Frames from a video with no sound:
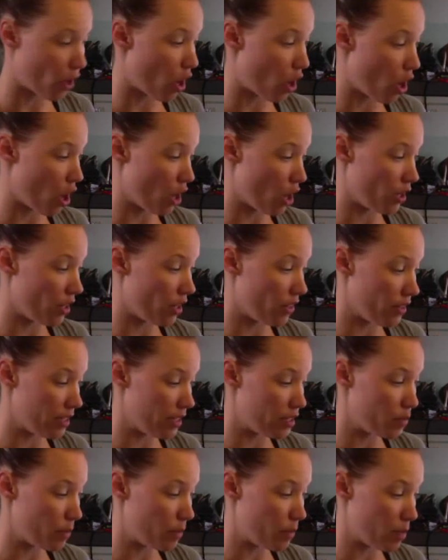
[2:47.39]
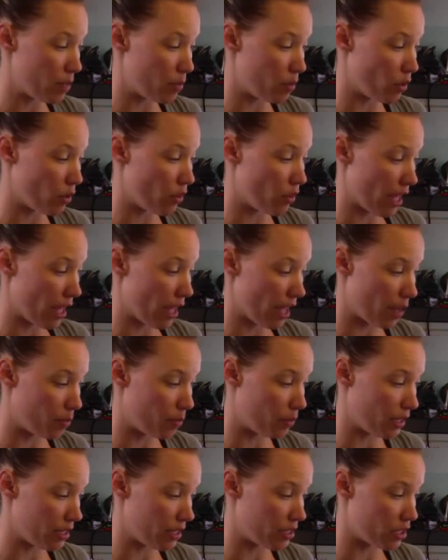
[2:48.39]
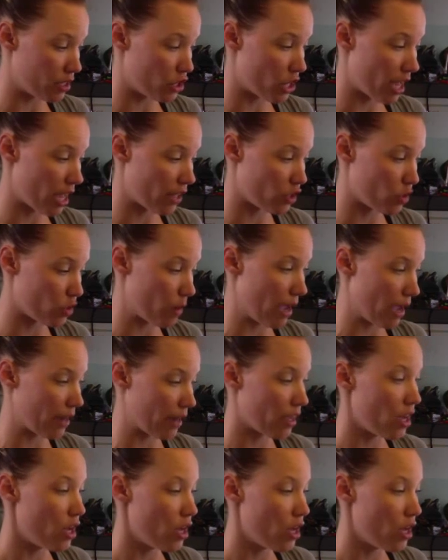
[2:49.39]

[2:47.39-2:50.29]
on these people that had placed the challenge pack.